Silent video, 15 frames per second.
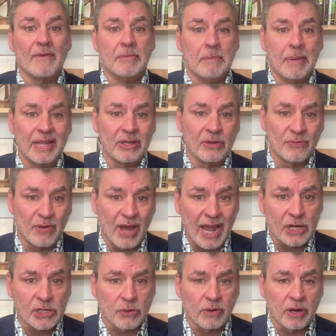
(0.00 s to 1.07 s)
of the
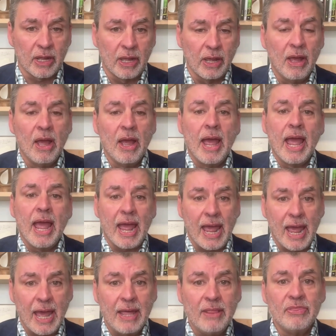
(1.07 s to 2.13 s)
manufacturing,
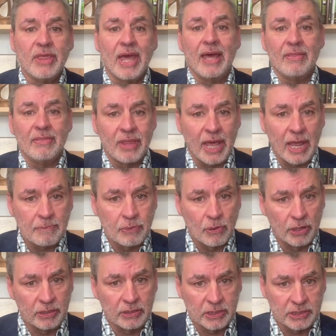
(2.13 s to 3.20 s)
and then they
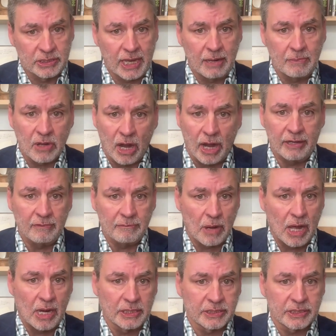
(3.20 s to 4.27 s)
put the same kind of
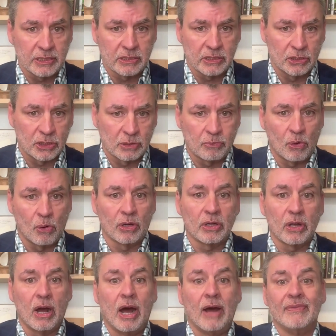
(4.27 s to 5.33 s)
policies and support
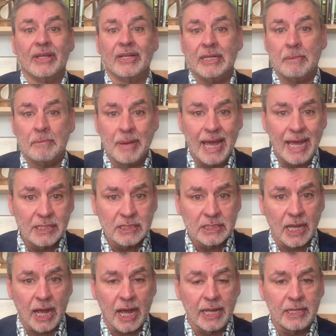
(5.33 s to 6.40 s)
on the demand
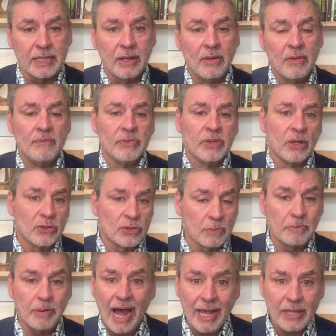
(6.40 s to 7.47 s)
side to
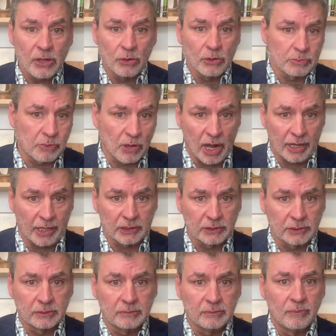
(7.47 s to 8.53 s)
buy those
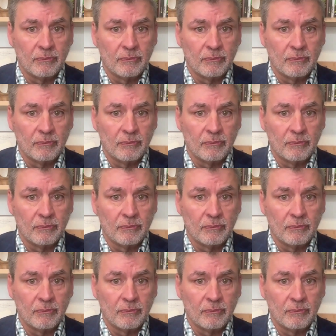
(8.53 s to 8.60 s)
products.